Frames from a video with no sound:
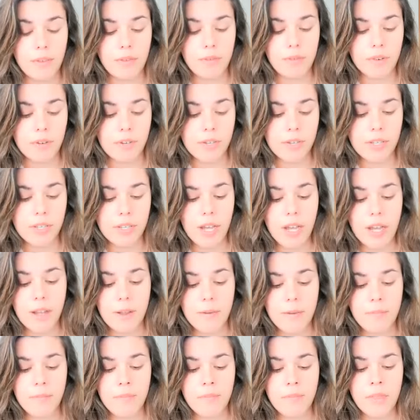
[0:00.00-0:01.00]
for the first
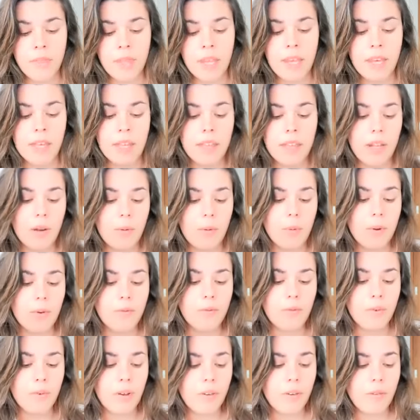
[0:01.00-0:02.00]
time. There
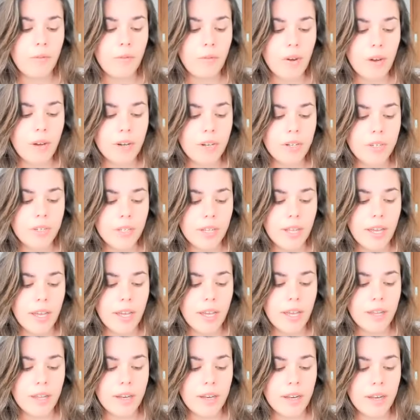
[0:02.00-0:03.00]
were rough waters
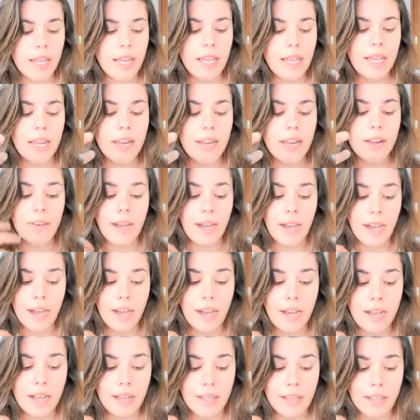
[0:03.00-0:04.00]
ahead, and if
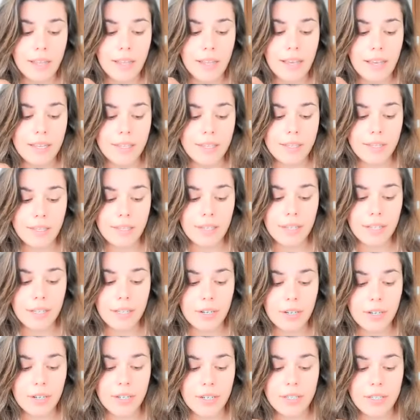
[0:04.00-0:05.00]
I, as a
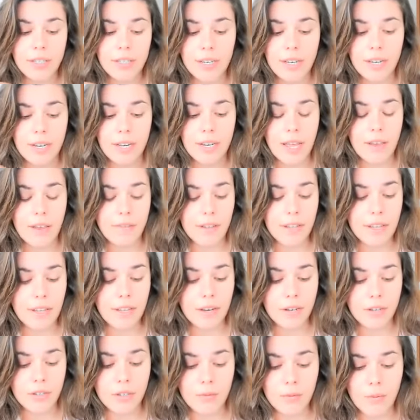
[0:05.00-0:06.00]
leader, didn't
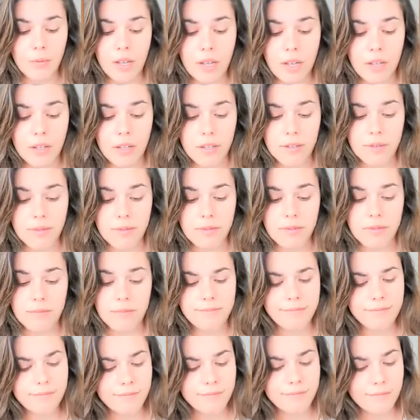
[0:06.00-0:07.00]
navigate us well,
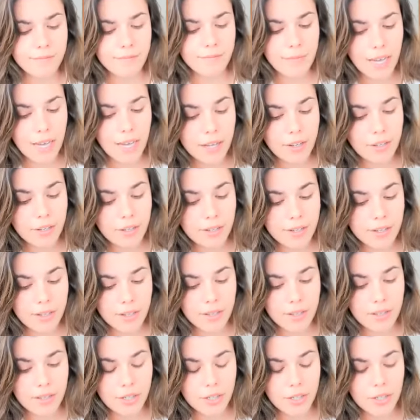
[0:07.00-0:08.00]
I could
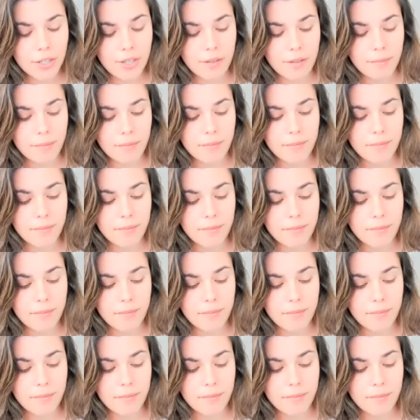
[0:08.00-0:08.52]
sink the ship.